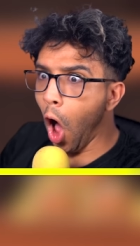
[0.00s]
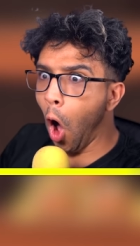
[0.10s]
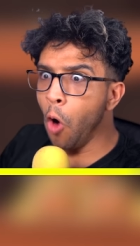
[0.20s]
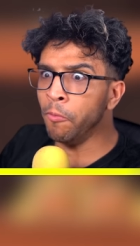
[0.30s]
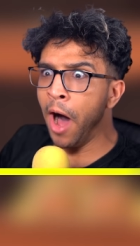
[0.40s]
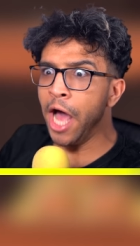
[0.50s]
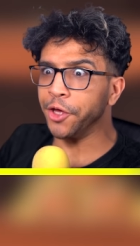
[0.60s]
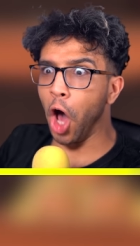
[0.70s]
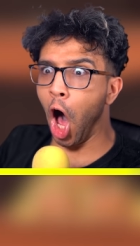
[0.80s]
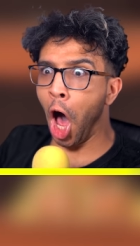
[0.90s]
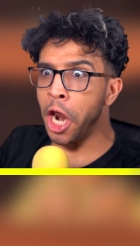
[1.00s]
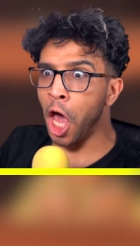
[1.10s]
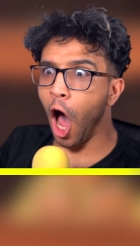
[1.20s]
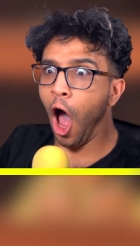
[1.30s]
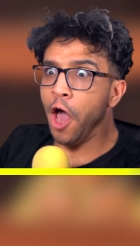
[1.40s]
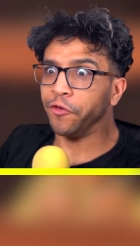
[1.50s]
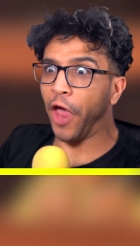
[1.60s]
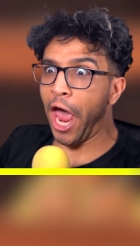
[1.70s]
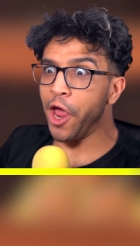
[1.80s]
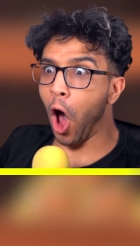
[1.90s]
Oh my god!
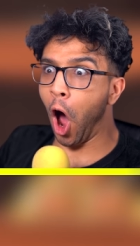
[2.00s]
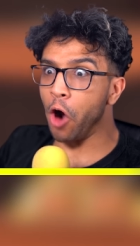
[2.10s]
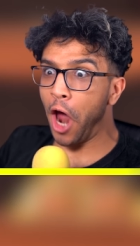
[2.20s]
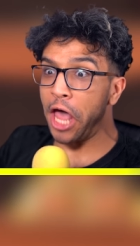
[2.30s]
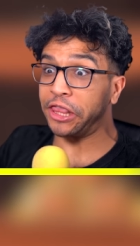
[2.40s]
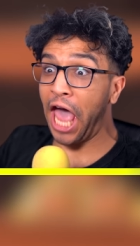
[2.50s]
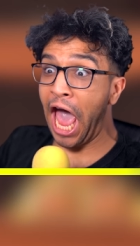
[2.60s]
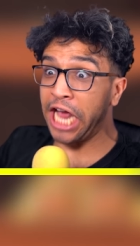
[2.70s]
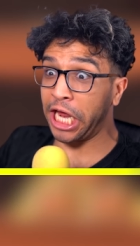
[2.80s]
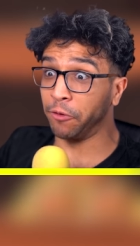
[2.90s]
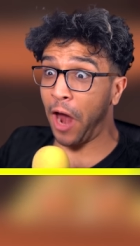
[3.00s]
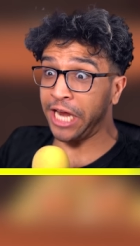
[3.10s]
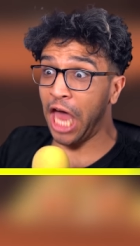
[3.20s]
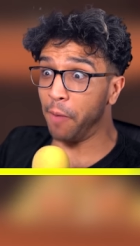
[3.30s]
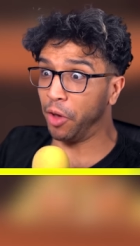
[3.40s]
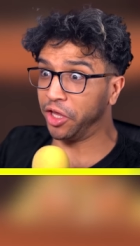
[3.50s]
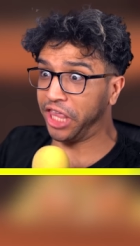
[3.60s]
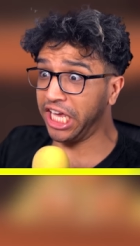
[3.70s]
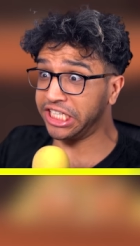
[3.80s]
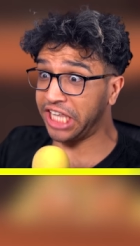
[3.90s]
They are attacking right now, but
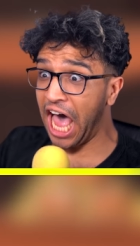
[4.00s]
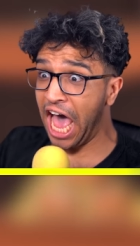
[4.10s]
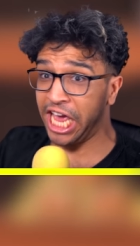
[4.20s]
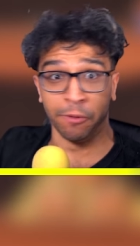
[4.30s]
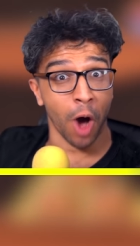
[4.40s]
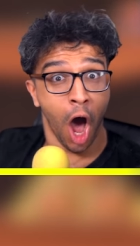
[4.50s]
this time